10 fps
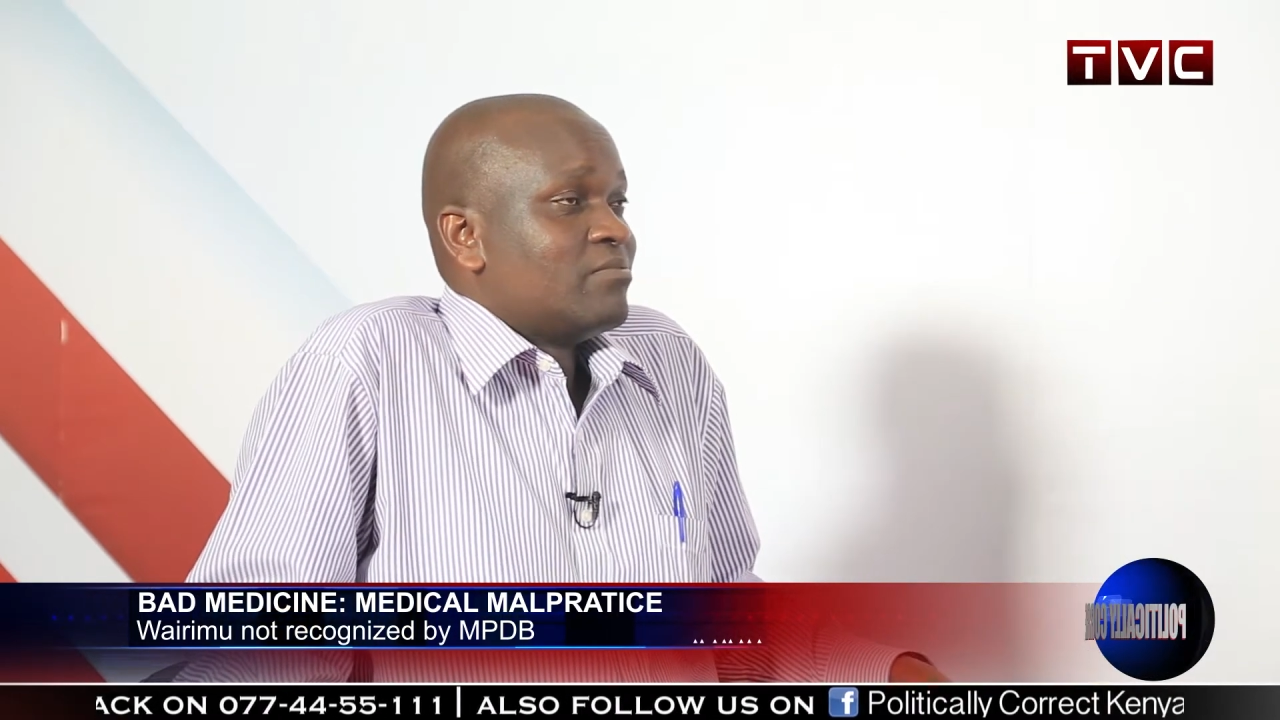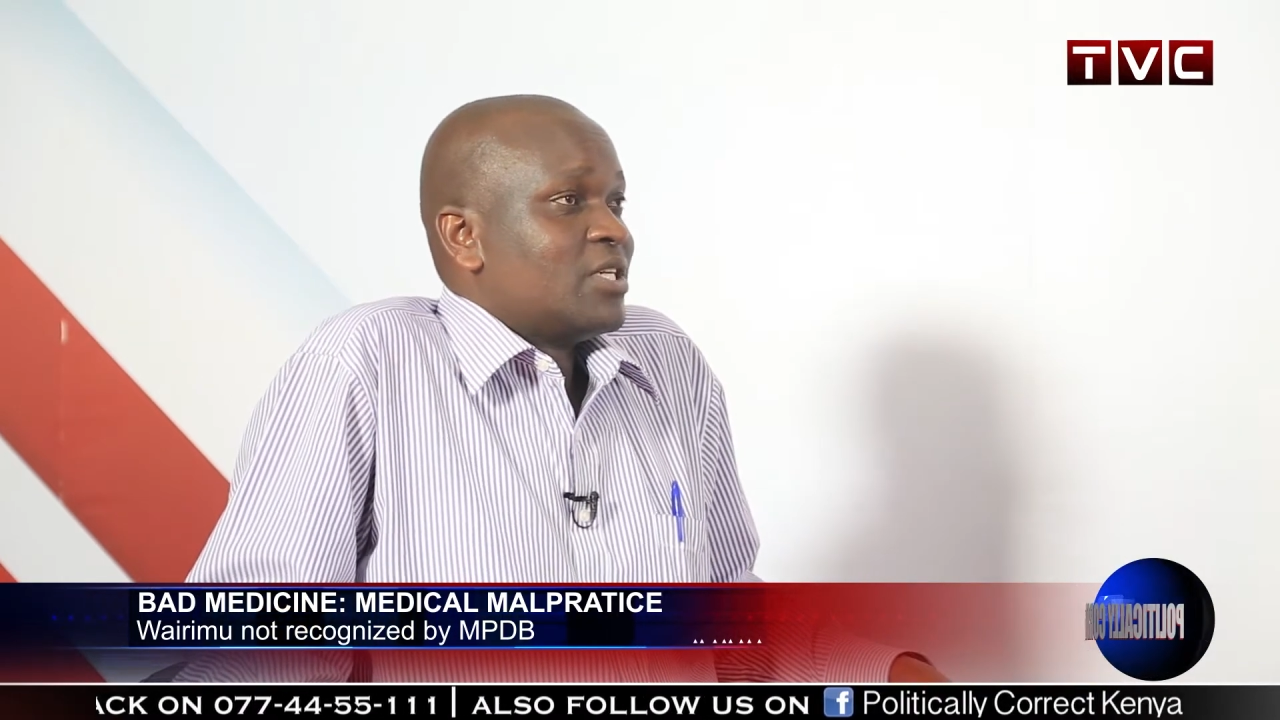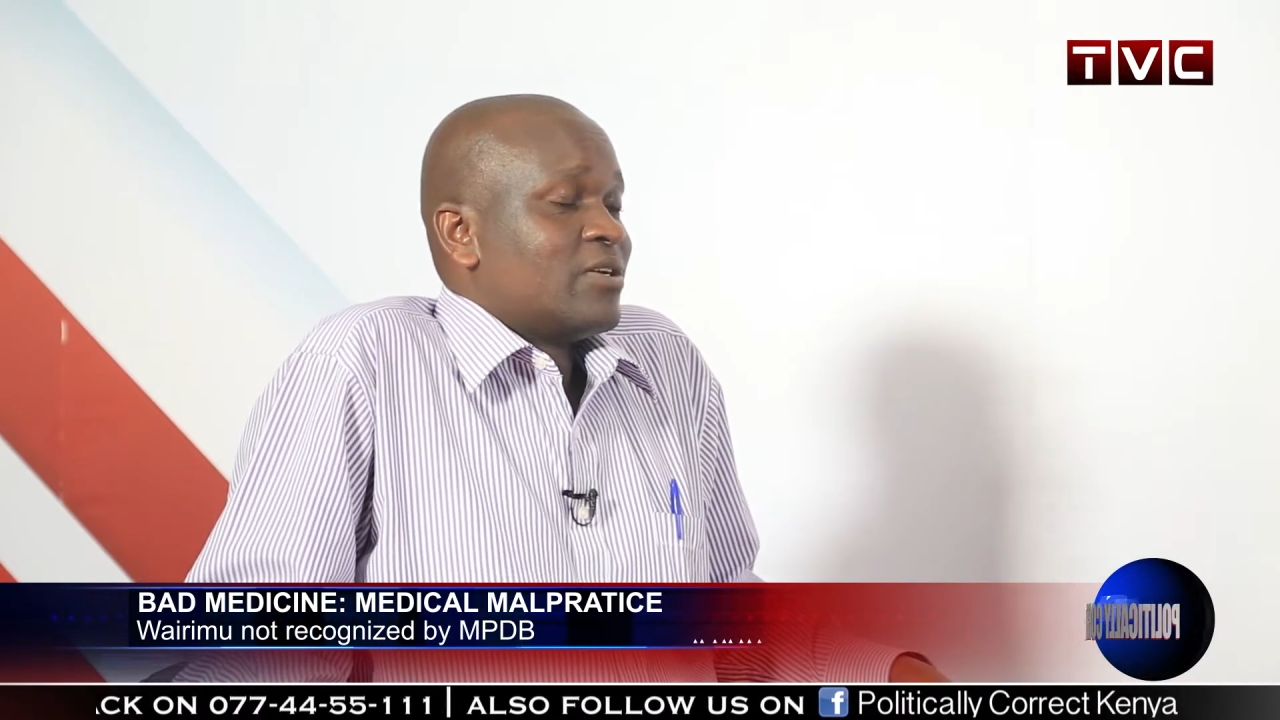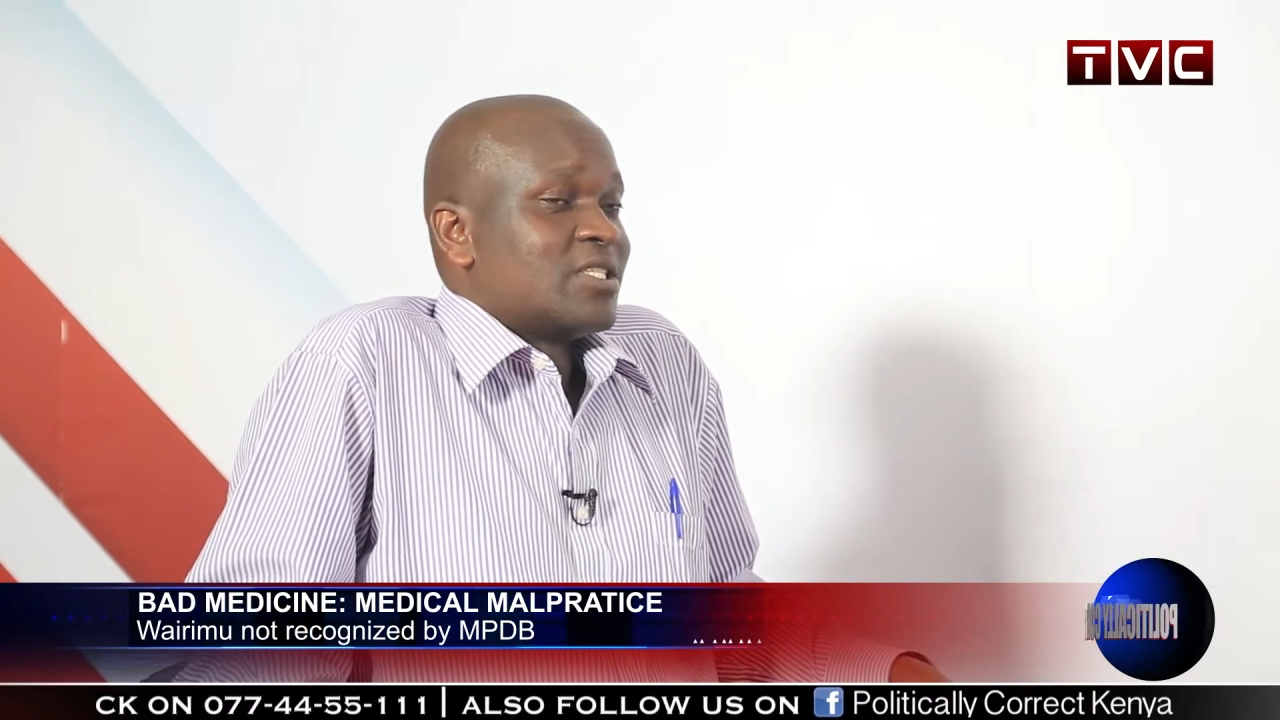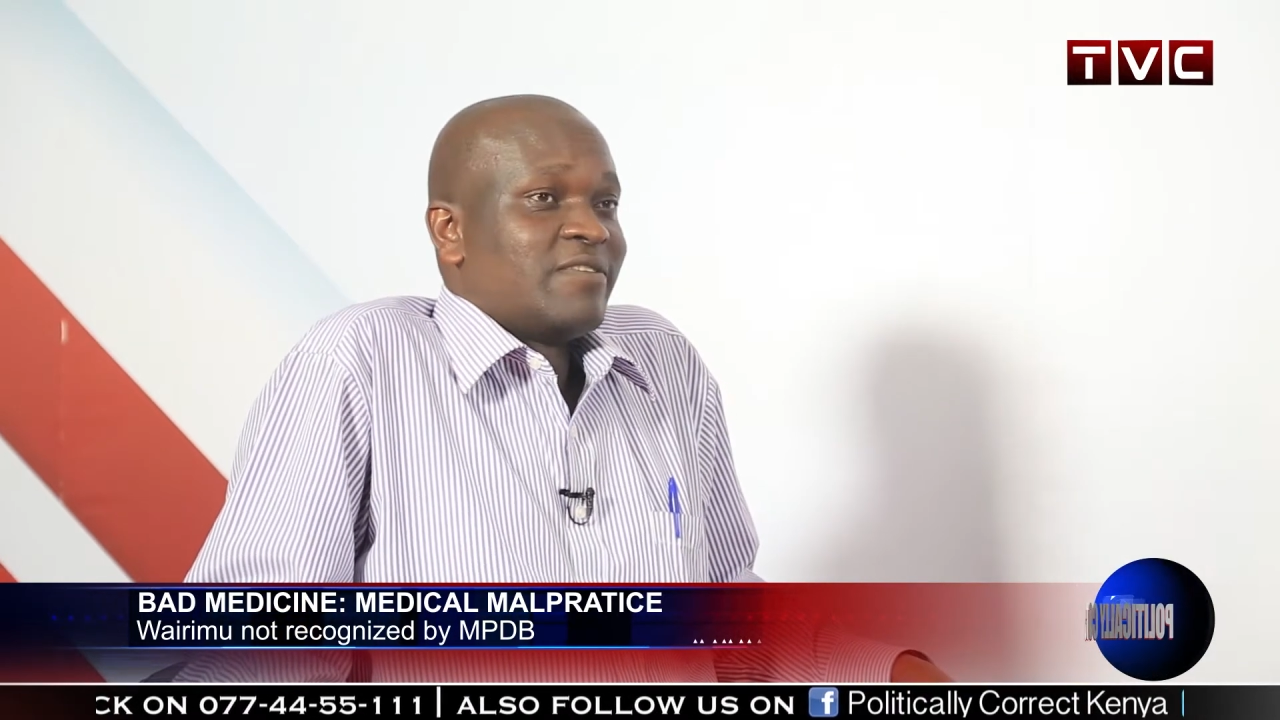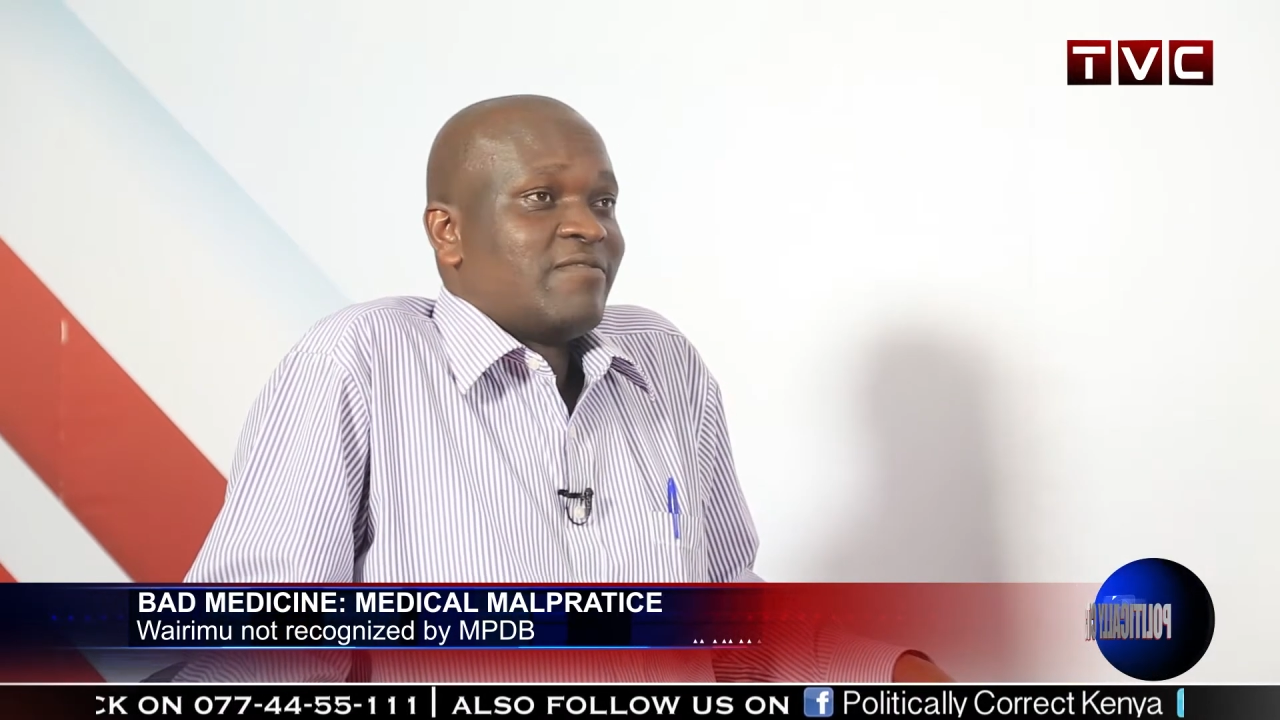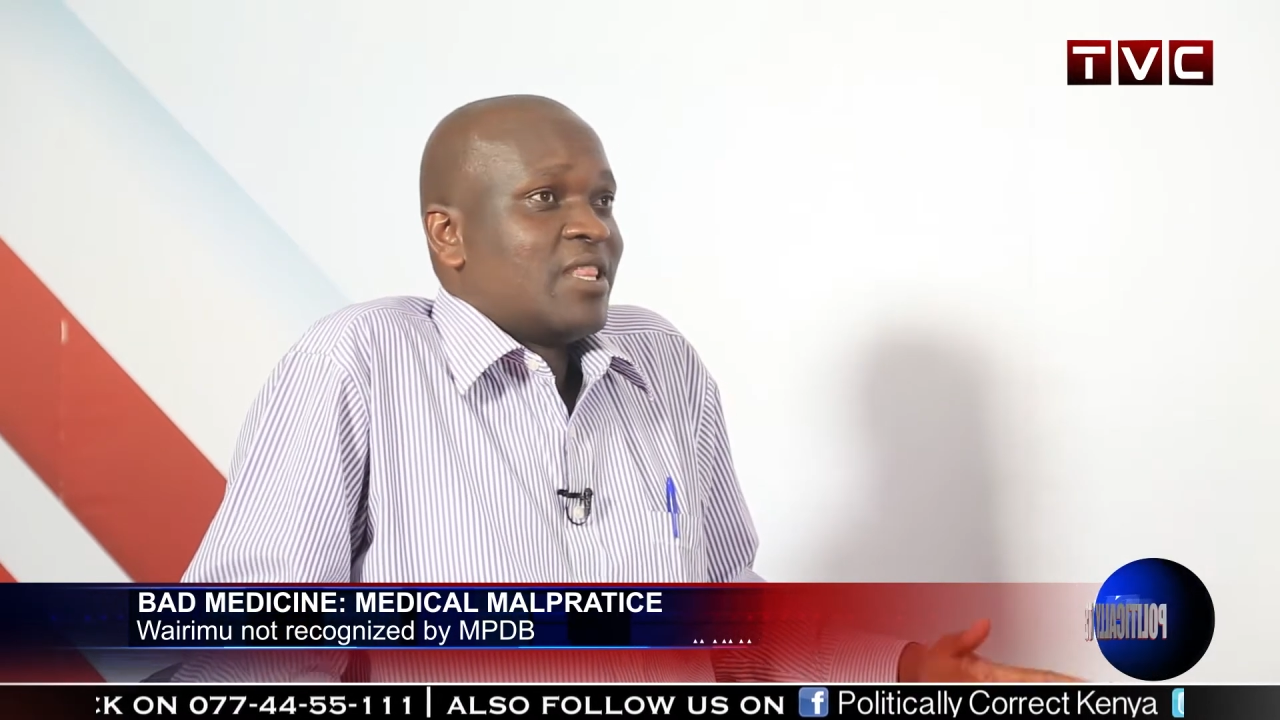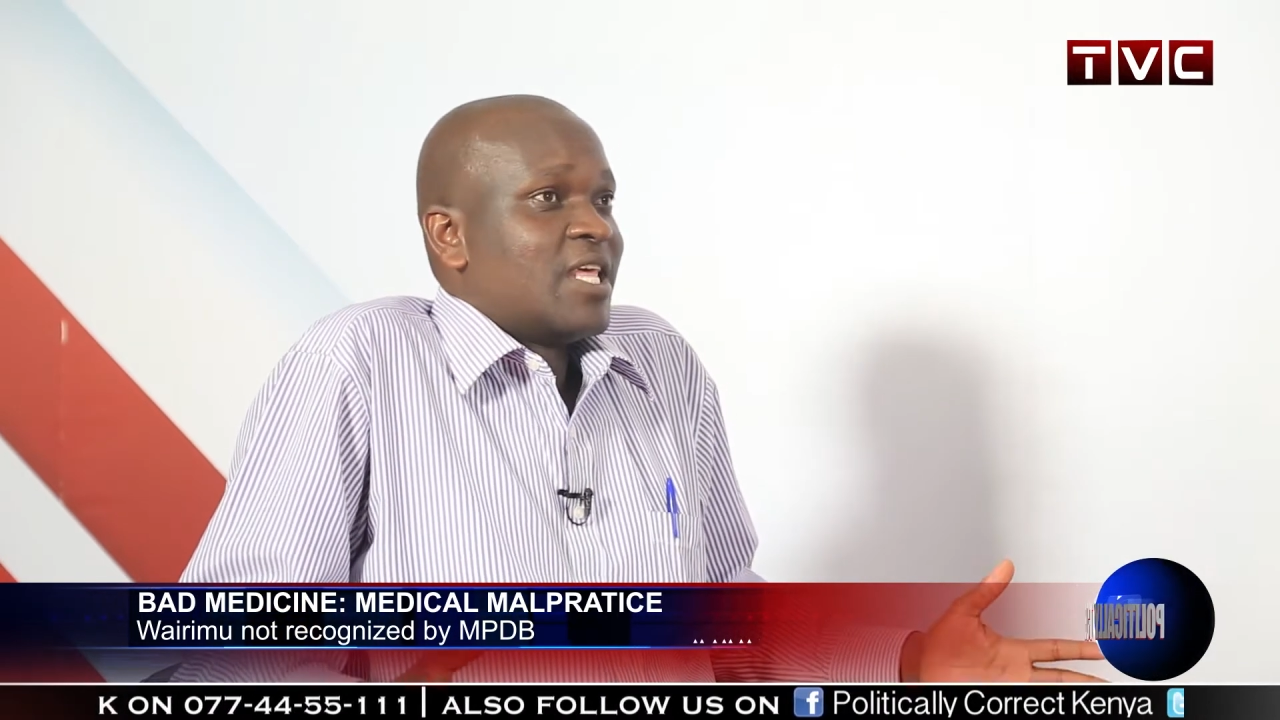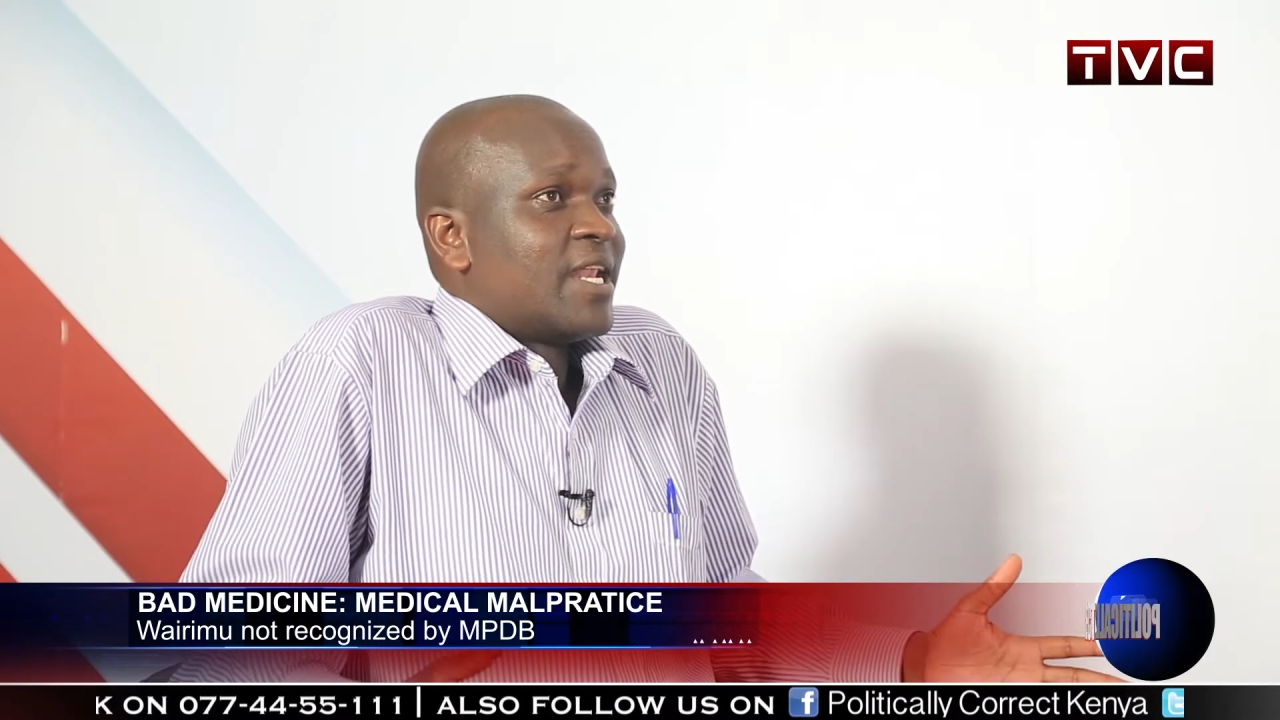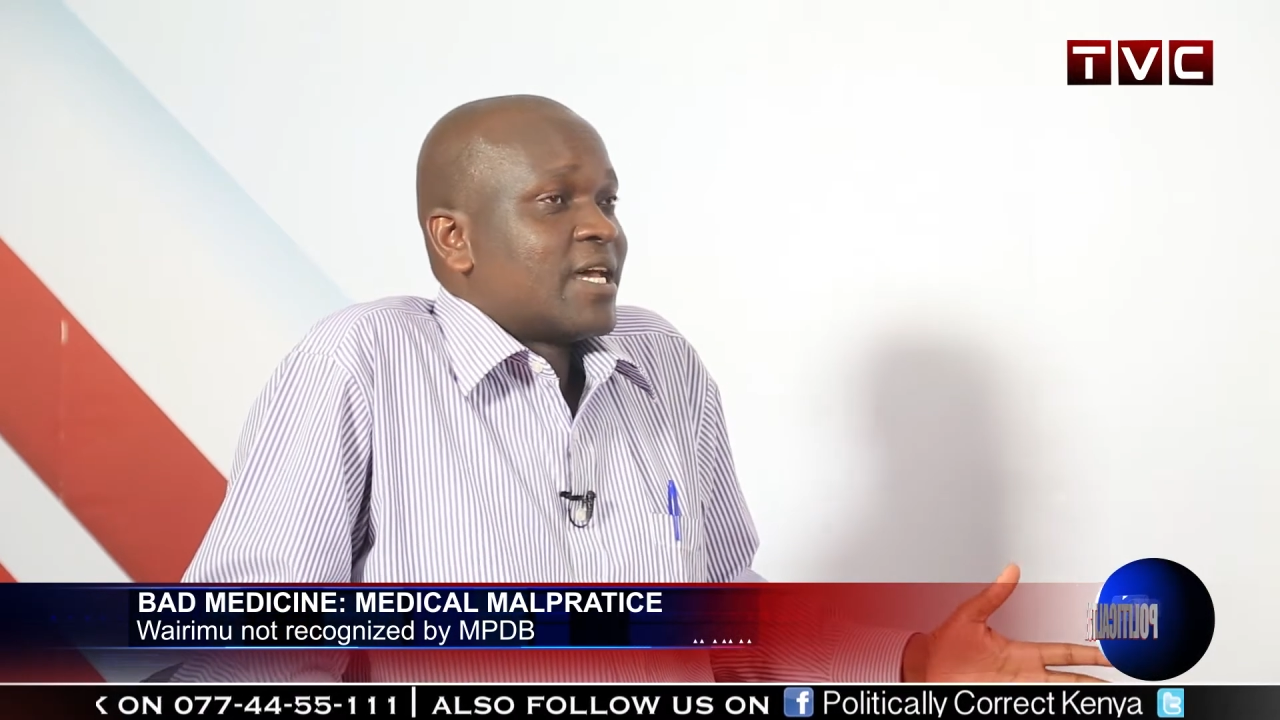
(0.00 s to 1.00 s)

because even the